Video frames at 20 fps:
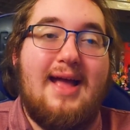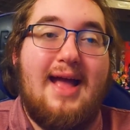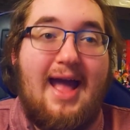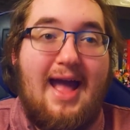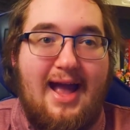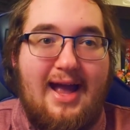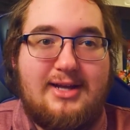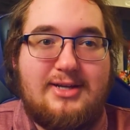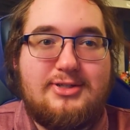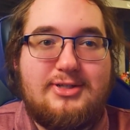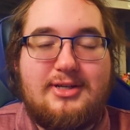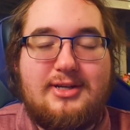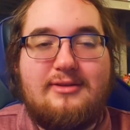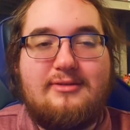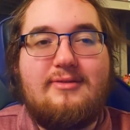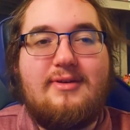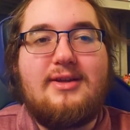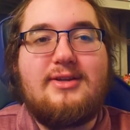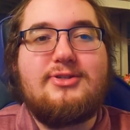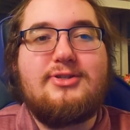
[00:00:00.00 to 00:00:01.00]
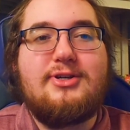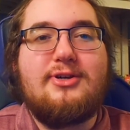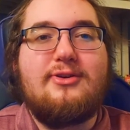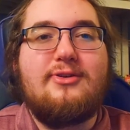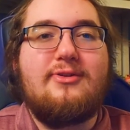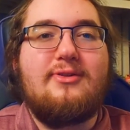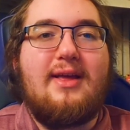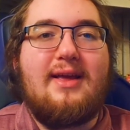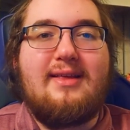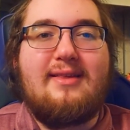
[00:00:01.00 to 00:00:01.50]
action
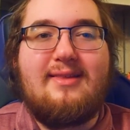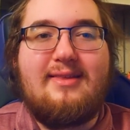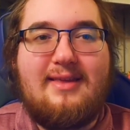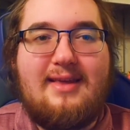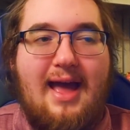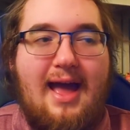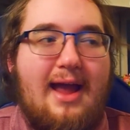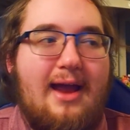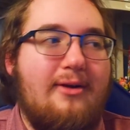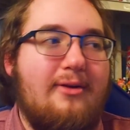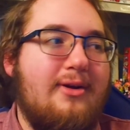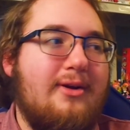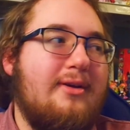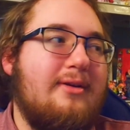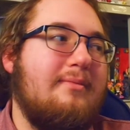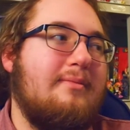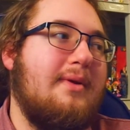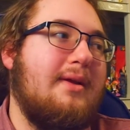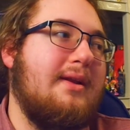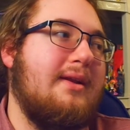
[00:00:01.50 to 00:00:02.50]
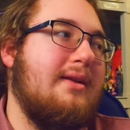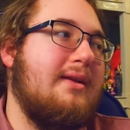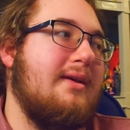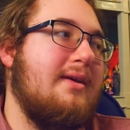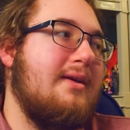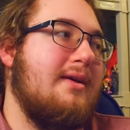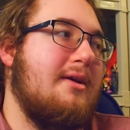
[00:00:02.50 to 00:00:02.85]
adventures like Skyrim and